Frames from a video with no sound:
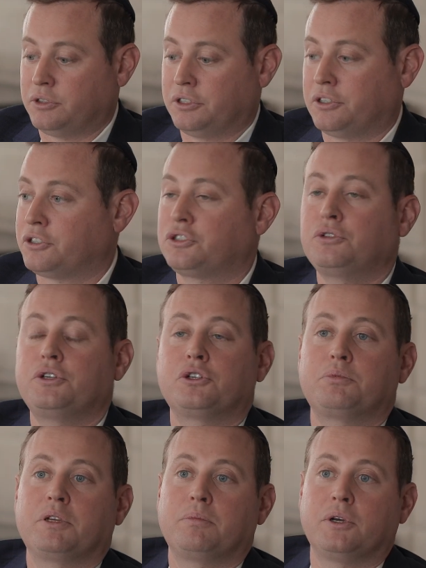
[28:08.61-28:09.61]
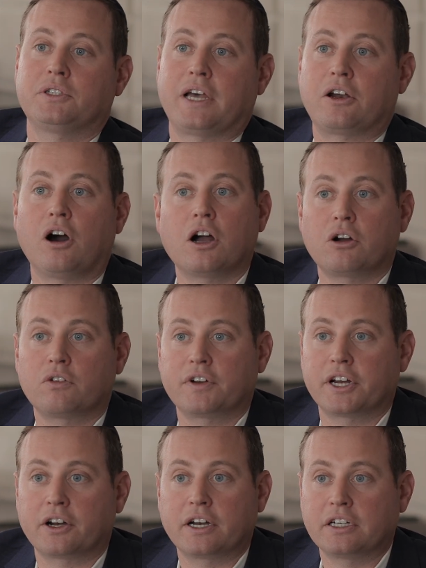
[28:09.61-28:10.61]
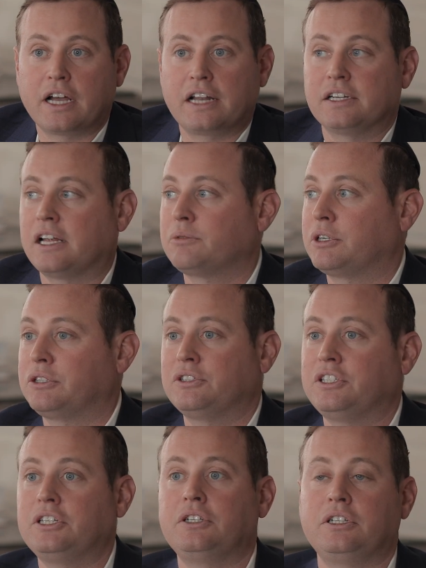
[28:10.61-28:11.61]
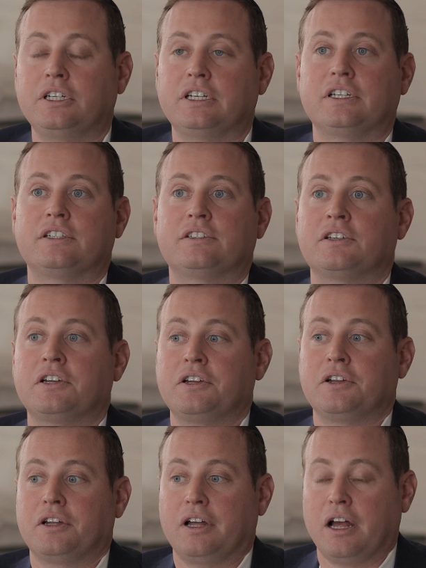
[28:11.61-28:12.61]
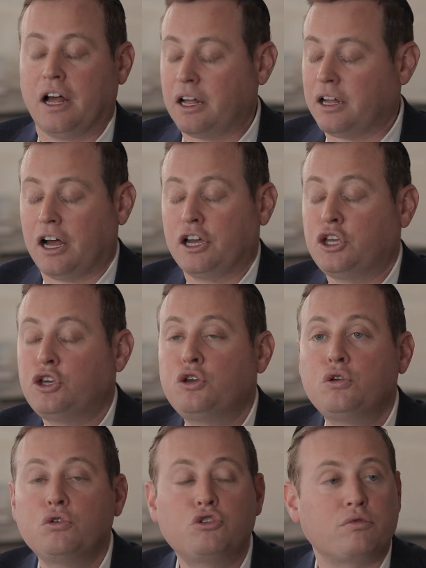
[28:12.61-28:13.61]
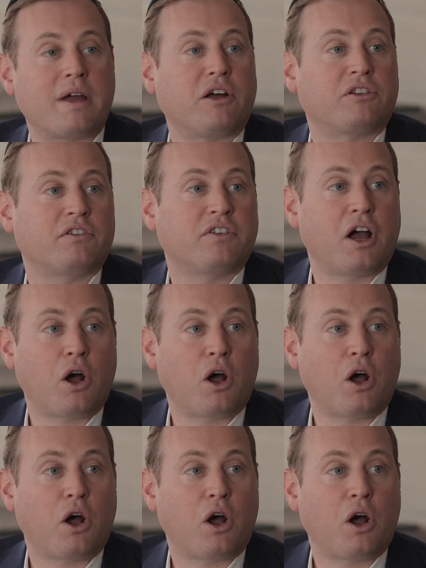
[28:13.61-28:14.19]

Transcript: there are studios being built ad hoc over here, and what you see is a huge amount of